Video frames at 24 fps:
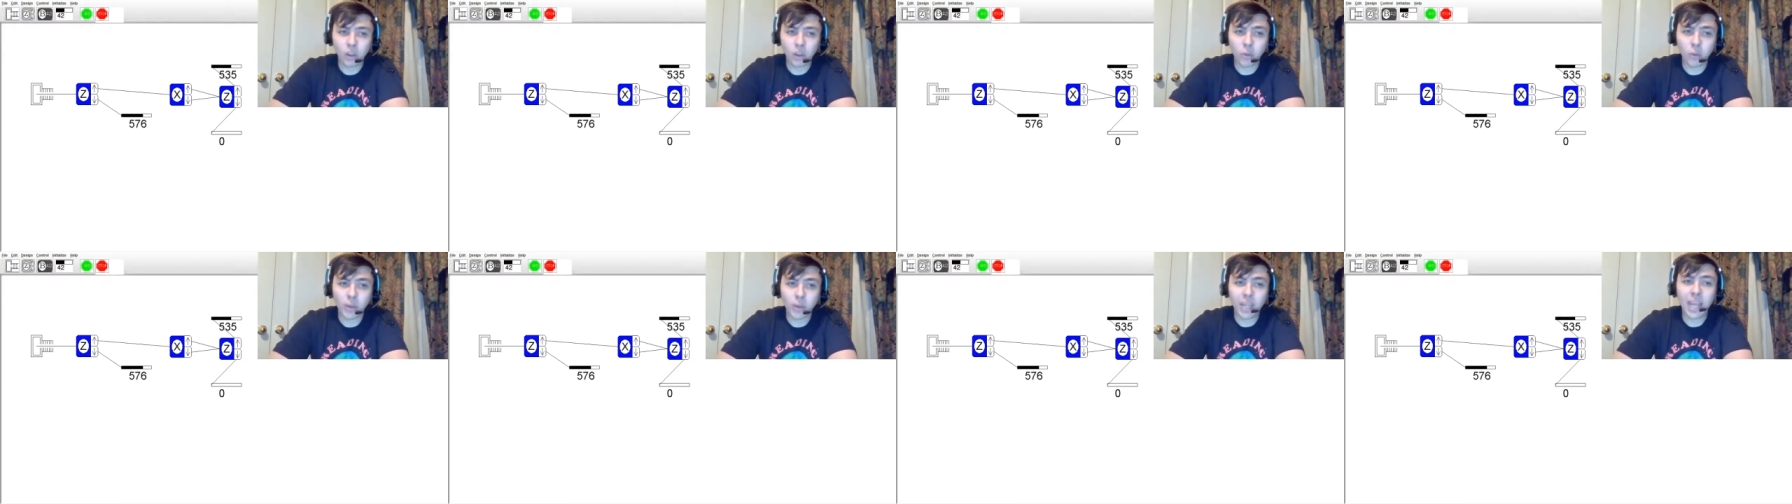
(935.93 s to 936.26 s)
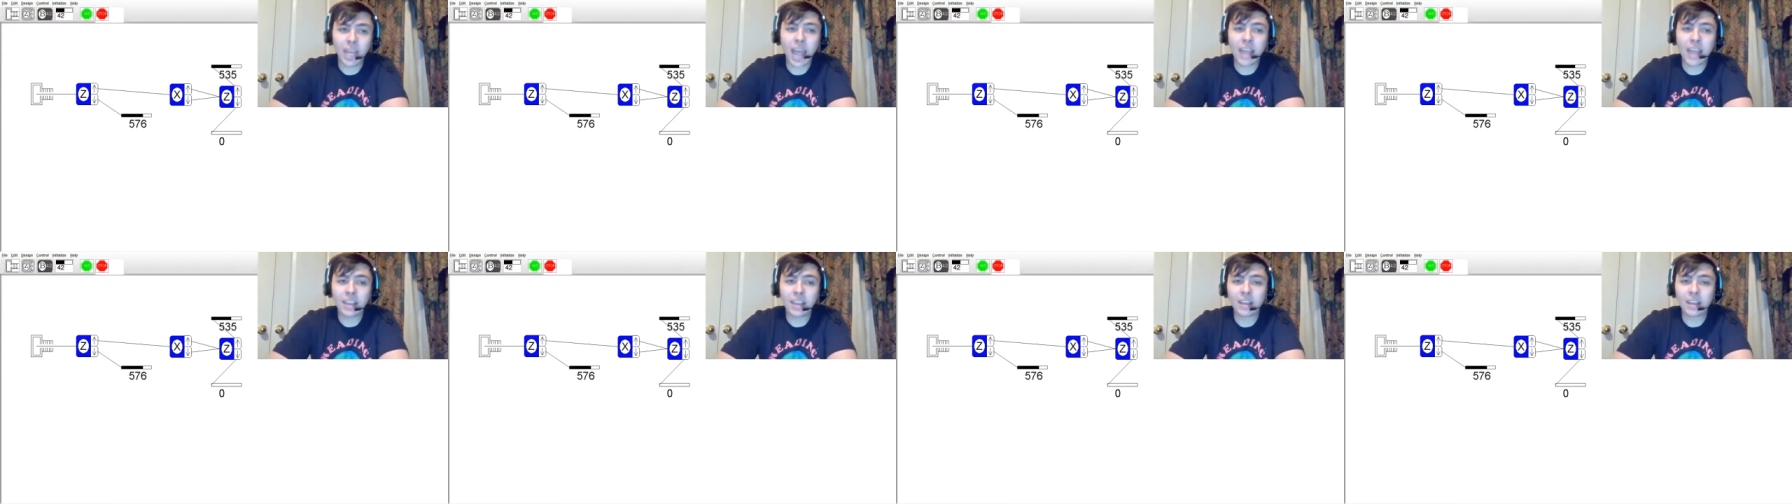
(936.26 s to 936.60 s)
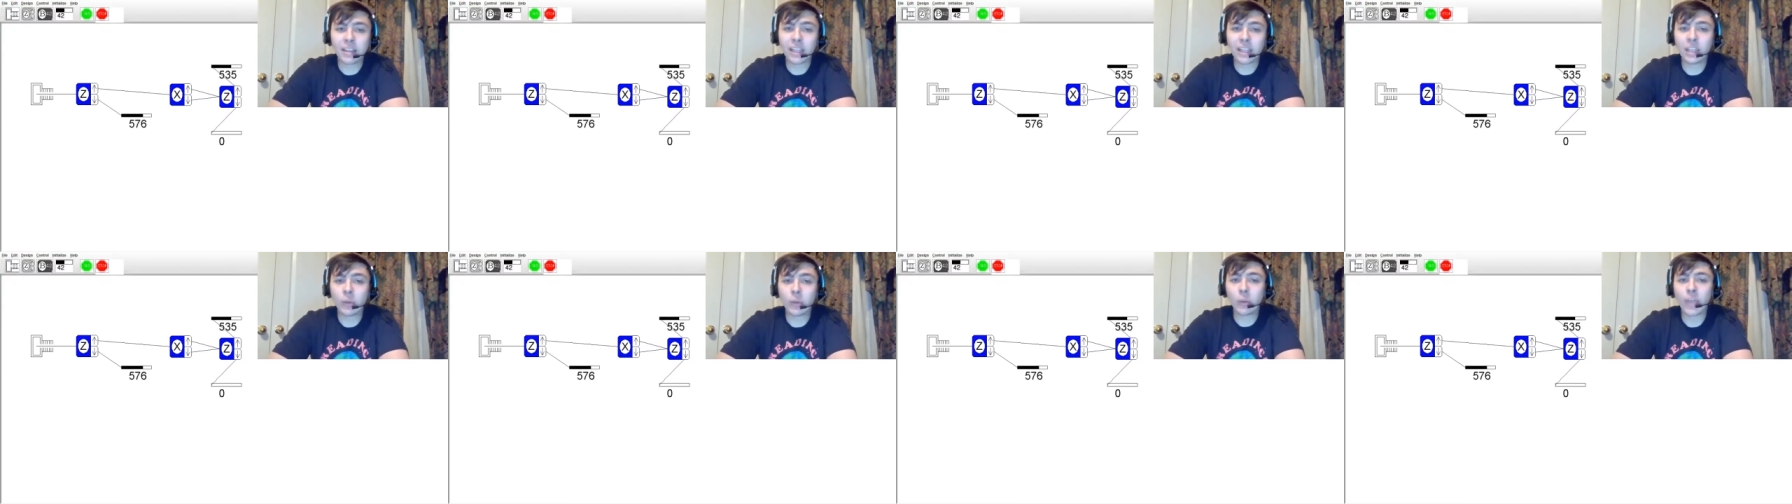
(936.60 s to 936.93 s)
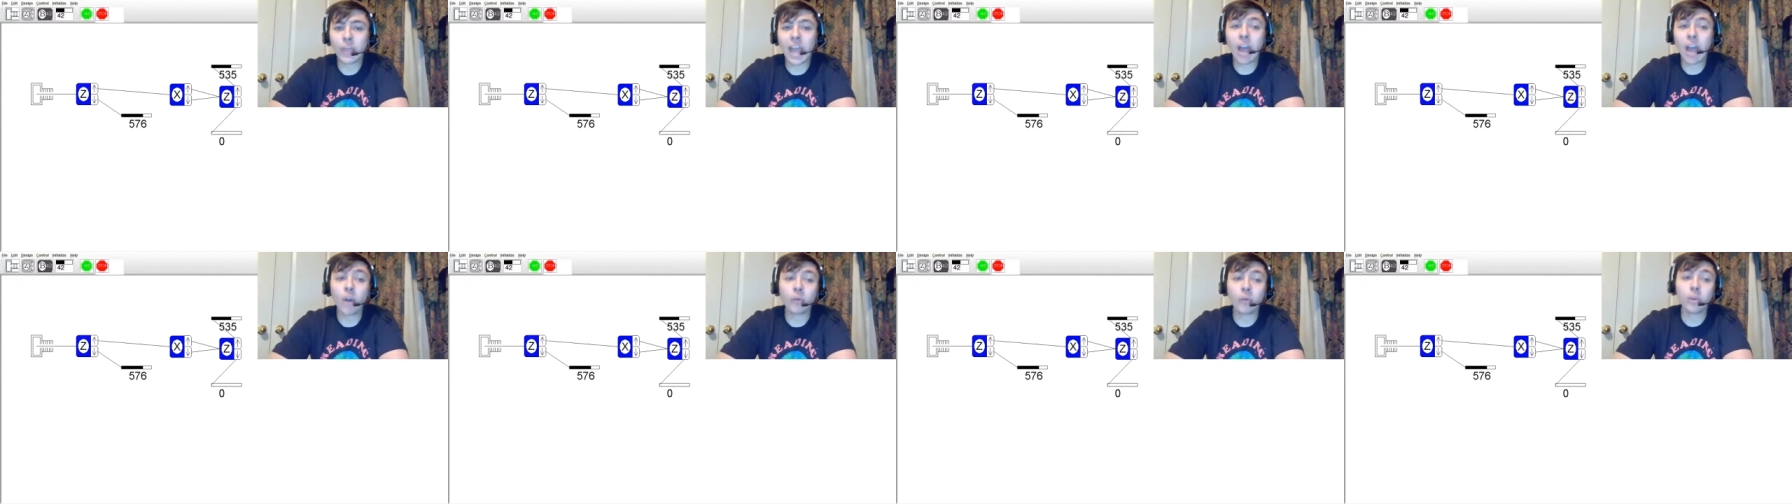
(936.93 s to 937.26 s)
and it has to deal with
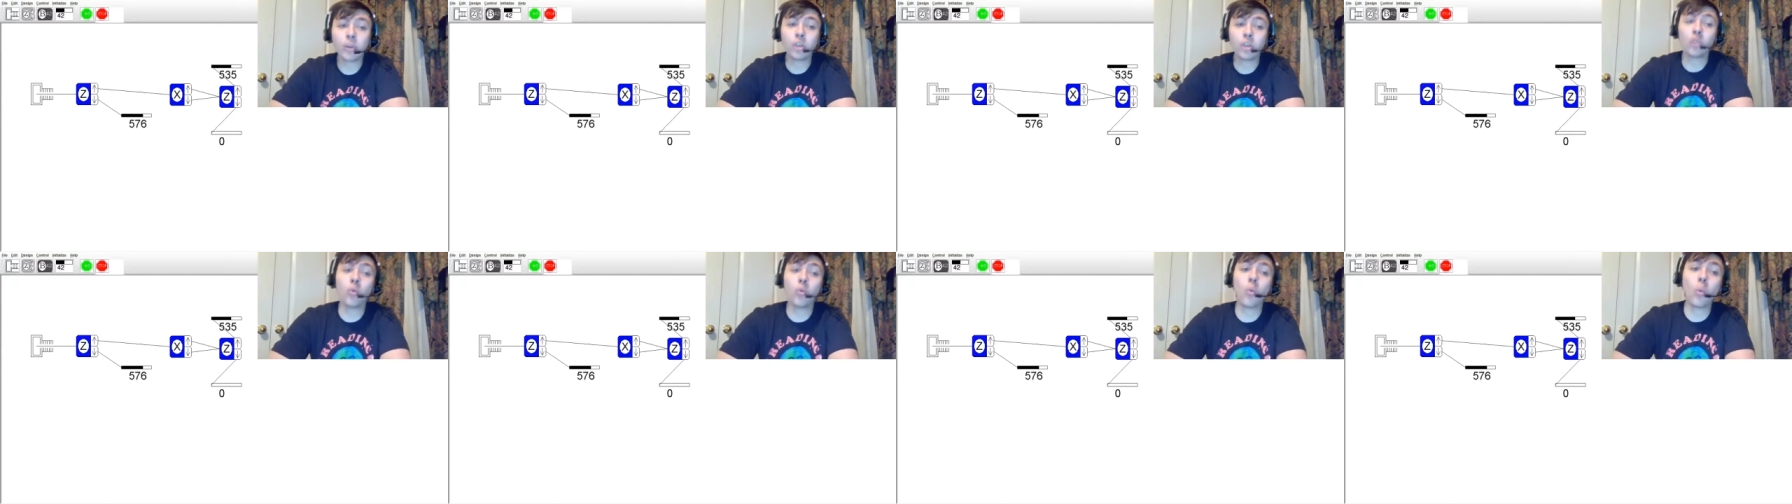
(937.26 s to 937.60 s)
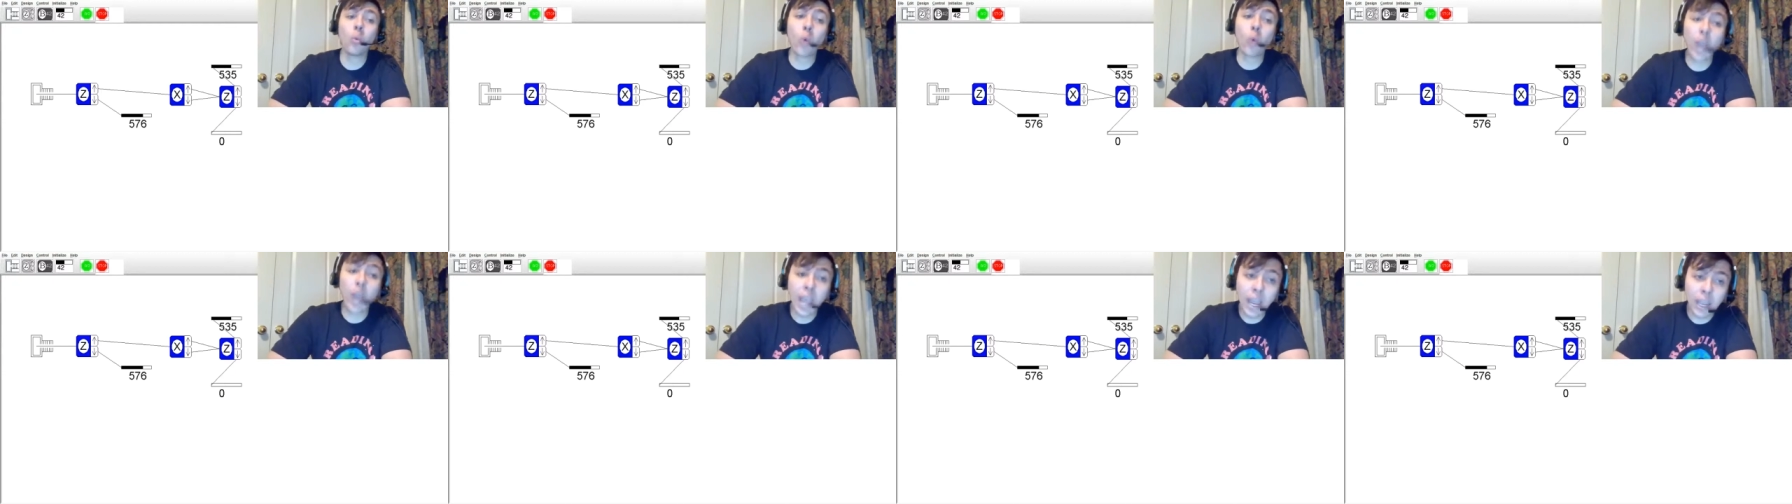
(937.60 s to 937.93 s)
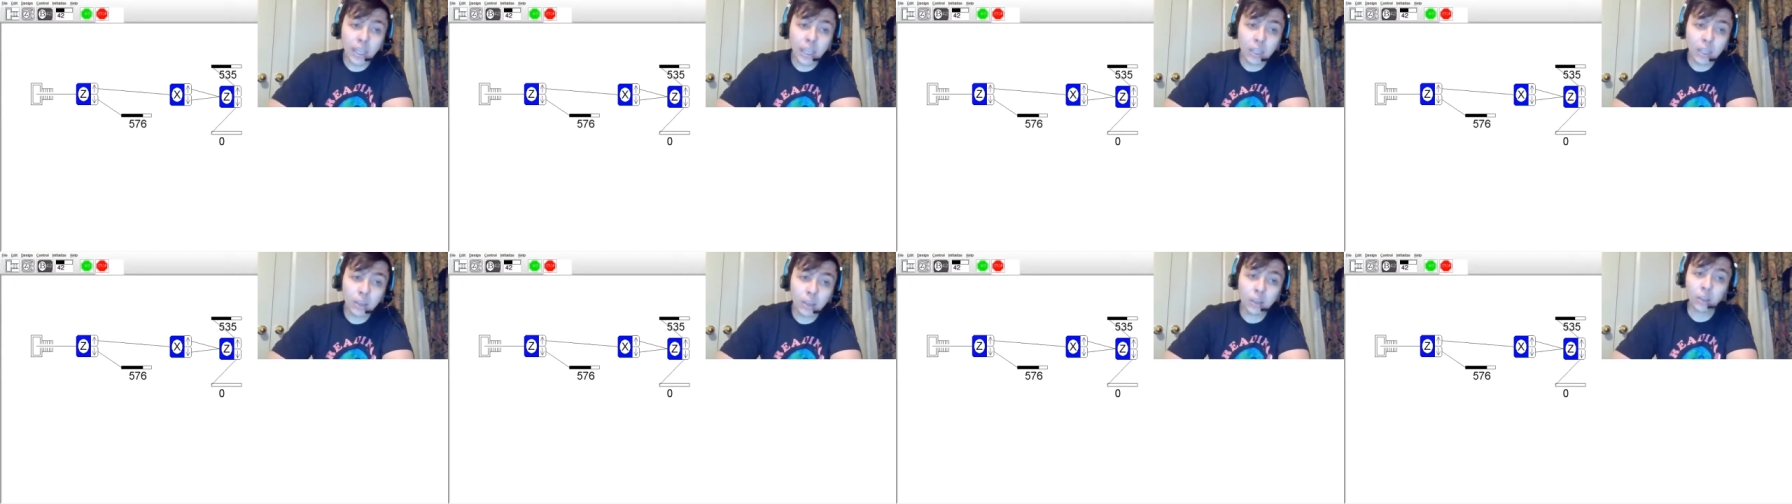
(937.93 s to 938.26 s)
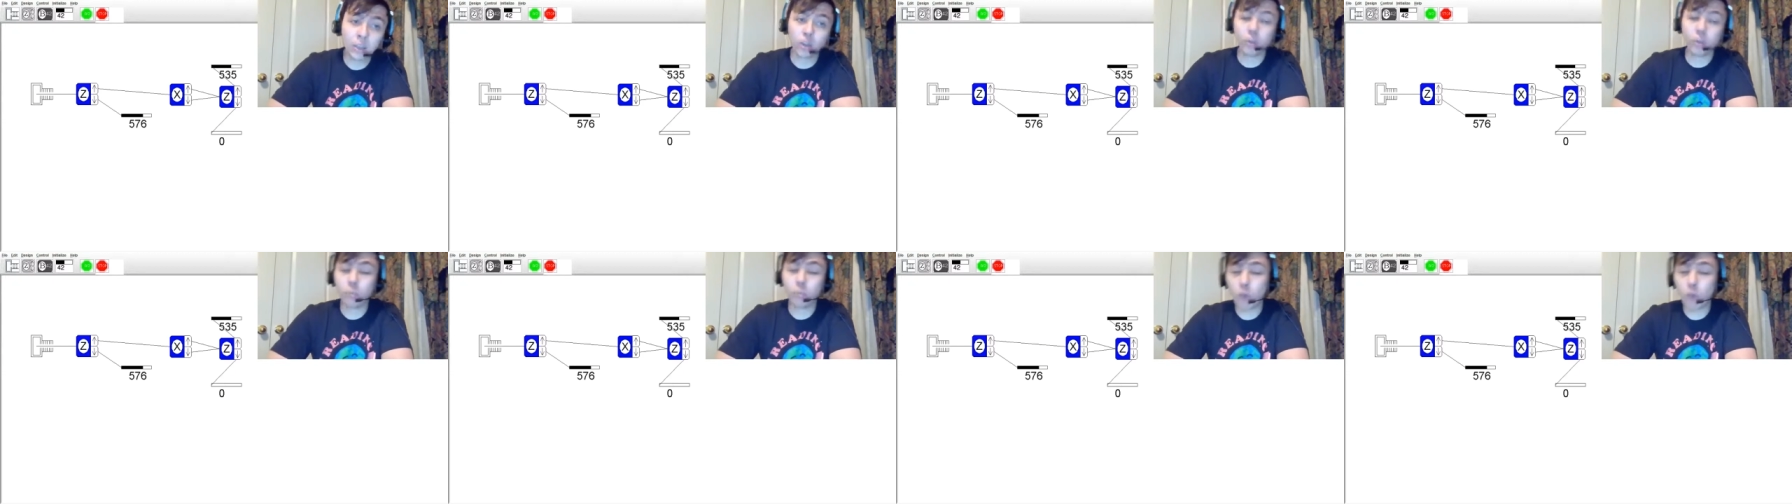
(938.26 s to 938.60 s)
how you weigh your
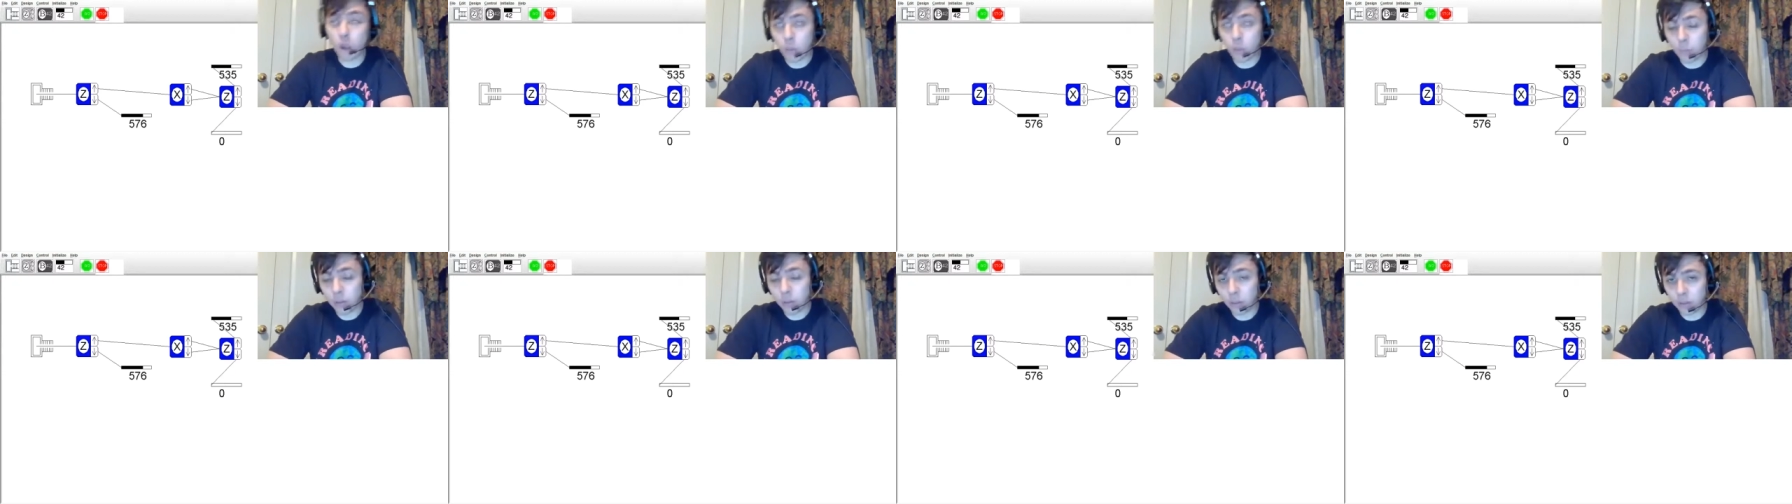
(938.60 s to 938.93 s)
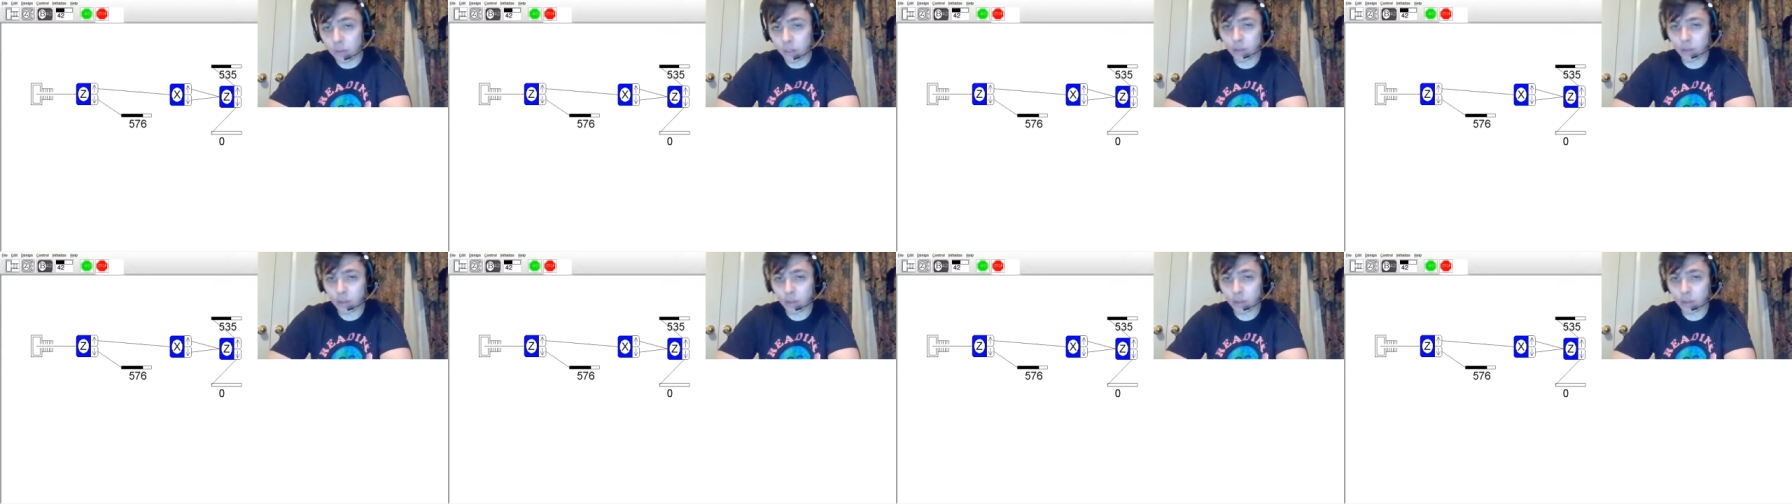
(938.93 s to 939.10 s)
probabilities.